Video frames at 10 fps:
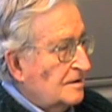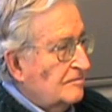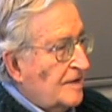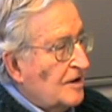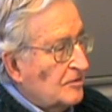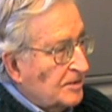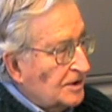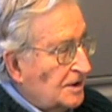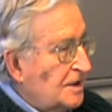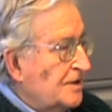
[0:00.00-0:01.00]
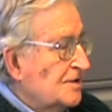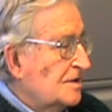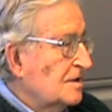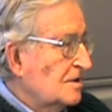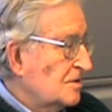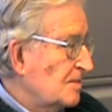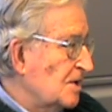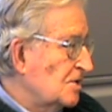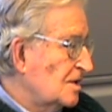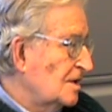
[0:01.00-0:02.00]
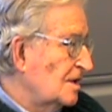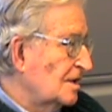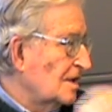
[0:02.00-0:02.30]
or helper at least, in the speech that he